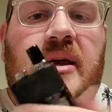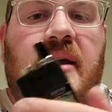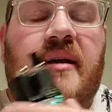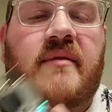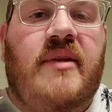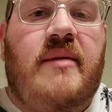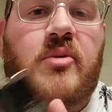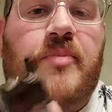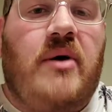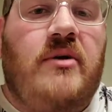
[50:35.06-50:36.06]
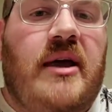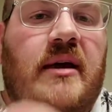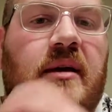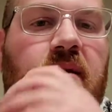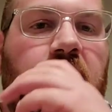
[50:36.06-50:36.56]
Okay, I have lemon
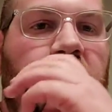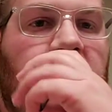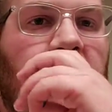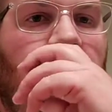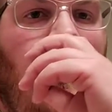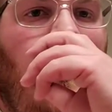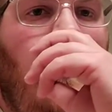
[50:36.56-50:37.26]
pound cake in this.